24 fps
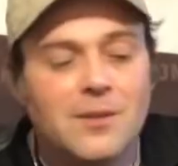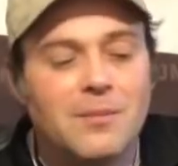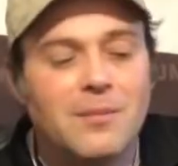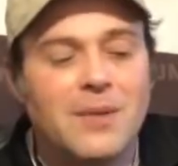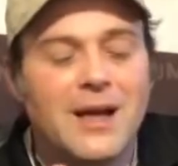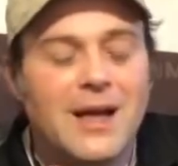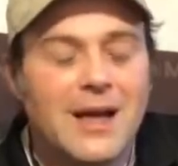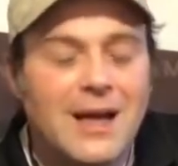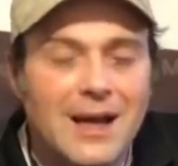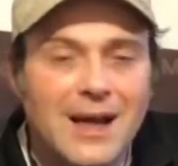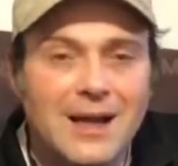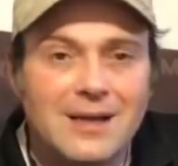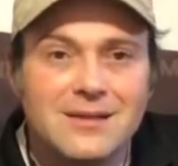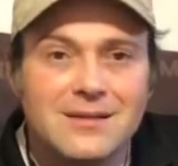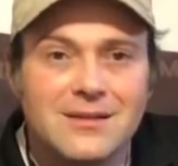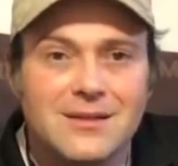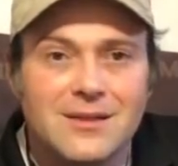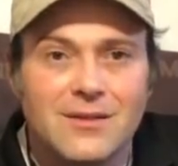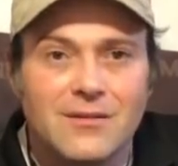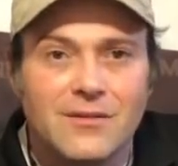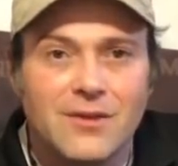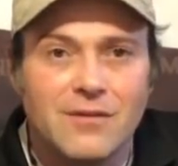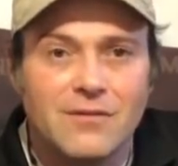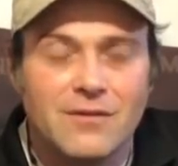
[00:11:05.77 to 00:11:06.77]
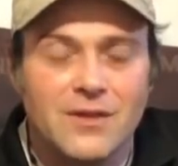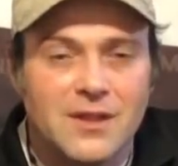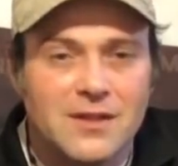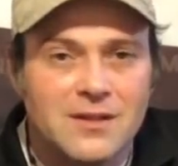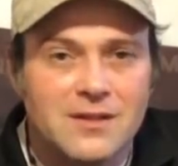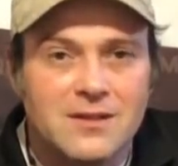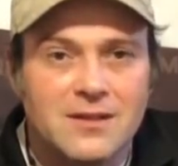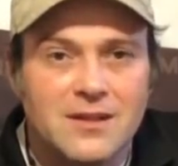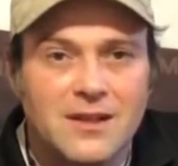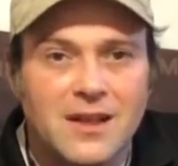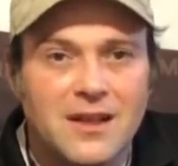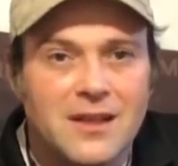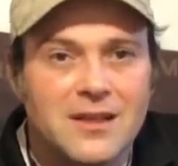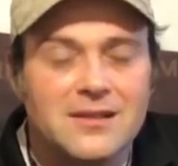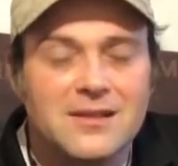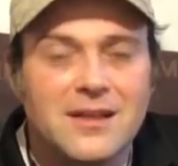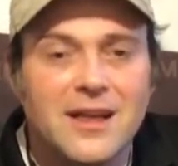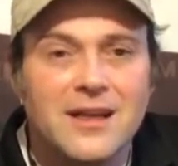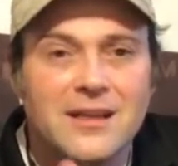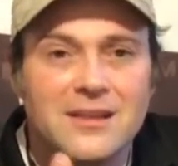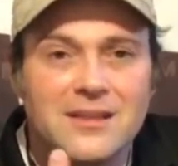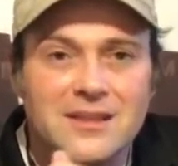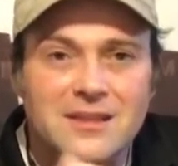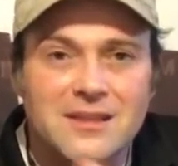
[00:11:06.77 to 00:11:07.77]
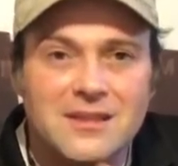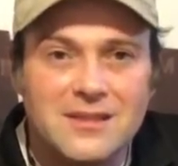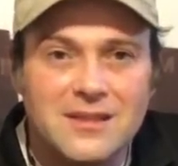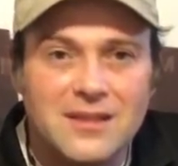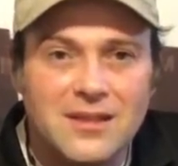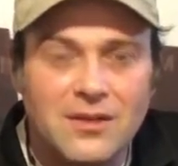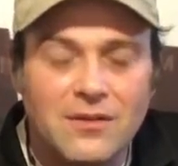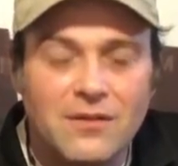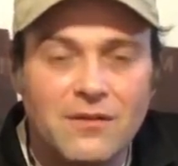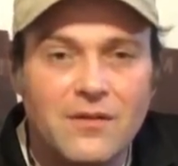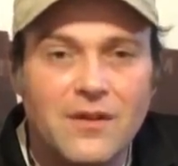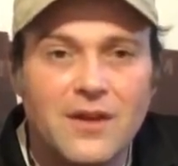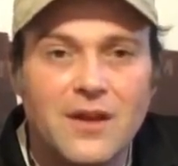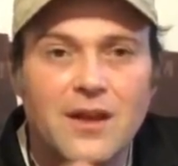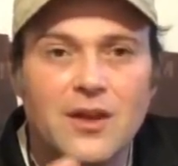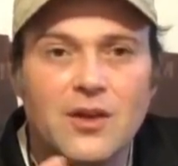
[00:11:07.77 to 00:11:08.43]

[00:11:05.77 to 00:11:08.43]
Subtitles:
The positive of this is that it's stiff,